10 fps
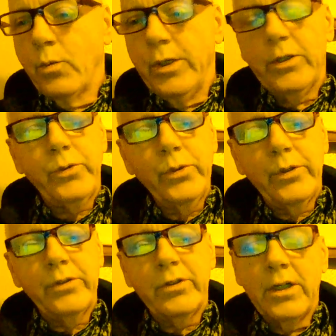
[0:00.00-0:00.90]
the real
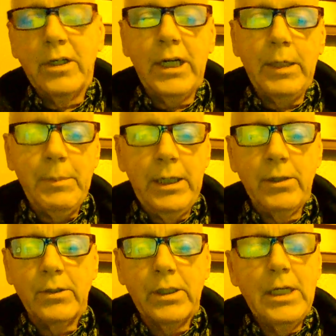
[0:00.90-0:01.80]
truth is starting to come
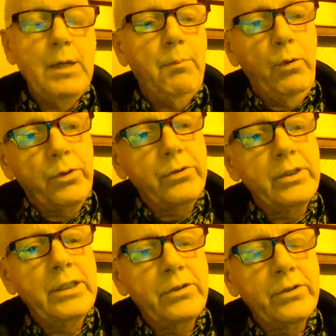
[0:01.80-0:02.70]
out. More
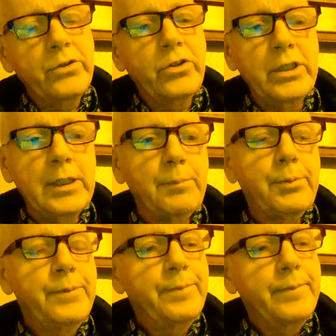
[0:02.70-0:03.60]
censorship.
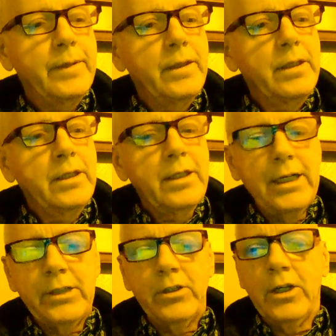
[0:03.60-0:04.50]

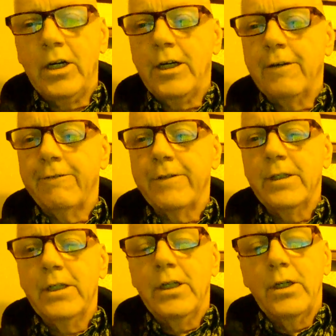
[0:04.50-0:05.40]
Cut you
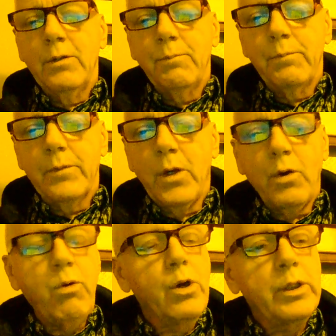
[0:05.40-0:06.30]
off.
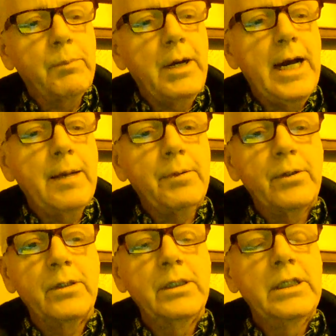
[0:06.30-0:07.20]
Don't quote the Bible.